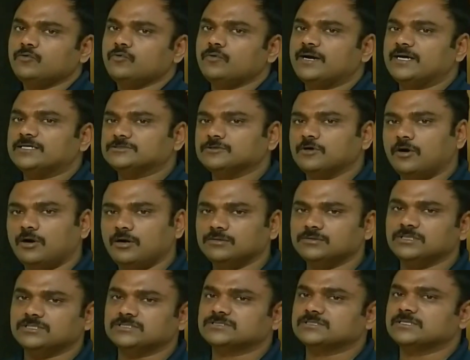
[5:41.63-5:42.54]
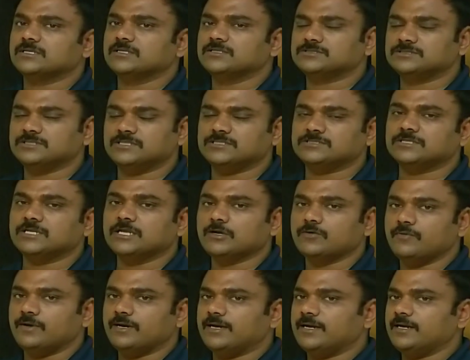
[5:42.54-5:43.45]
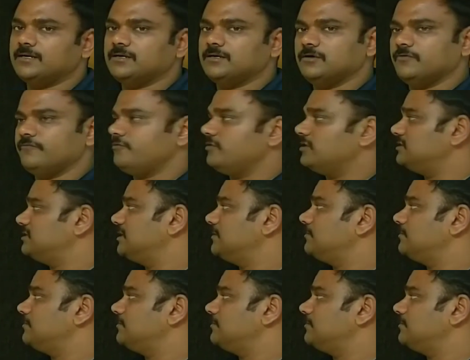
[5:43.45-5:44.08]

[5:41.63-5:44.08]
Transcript: who has all the skill sets required for